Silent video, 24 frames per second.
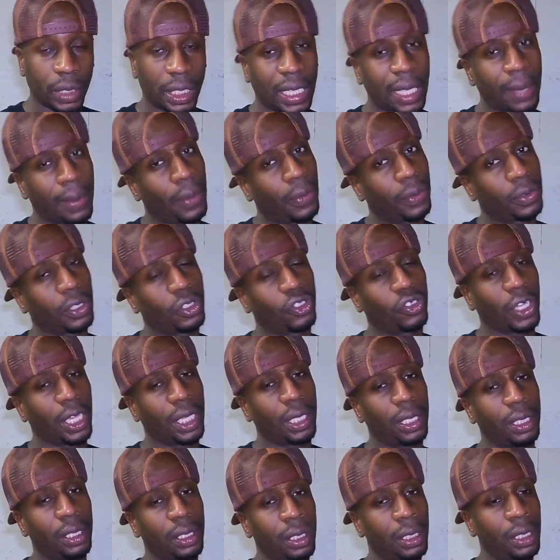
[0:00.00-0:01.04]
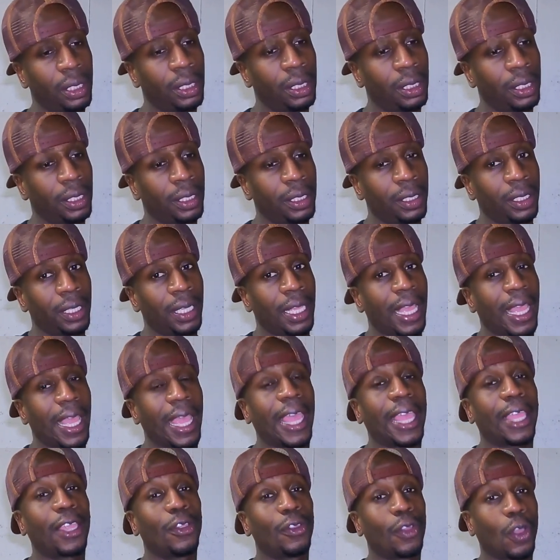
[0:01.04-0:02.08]
It came out with the trailer? Yeah, but
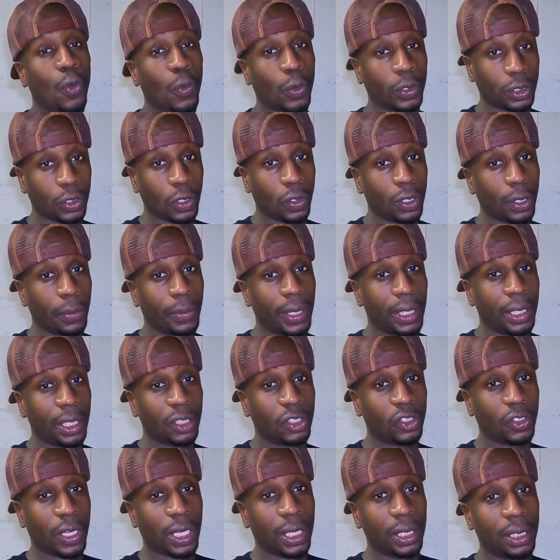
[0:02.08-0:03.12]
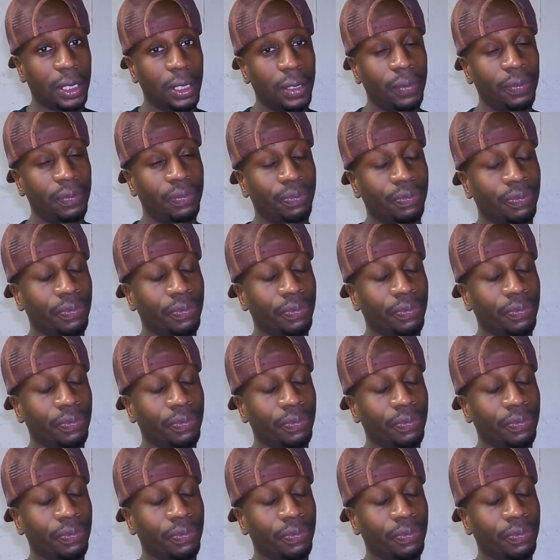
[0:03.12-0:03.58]
And you know what's gonna be in the trailer?